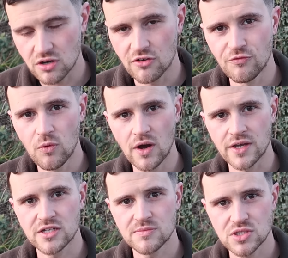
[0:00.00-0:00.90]
of what I'm
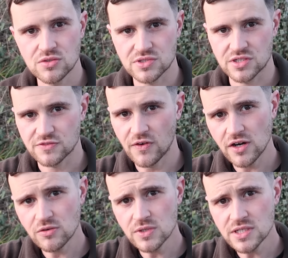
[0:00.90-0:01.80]
going to be using as
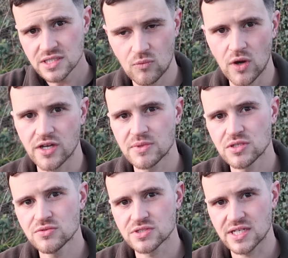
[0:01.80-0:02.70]
firewood, what I'm going to be
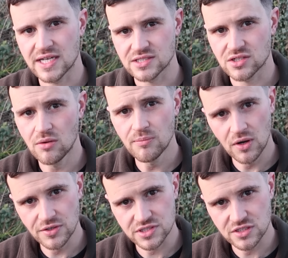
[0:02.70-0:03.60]
using as
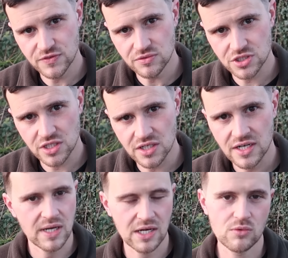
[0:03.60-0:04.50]
compost in the future,
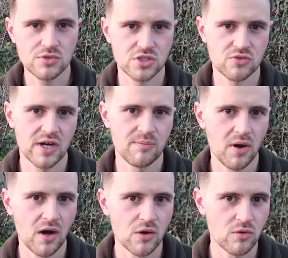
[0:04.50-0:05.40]
and also create a
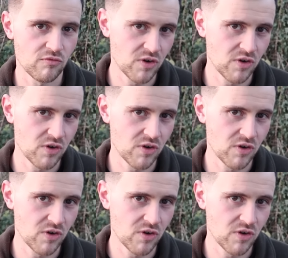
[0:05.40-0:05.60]
pile of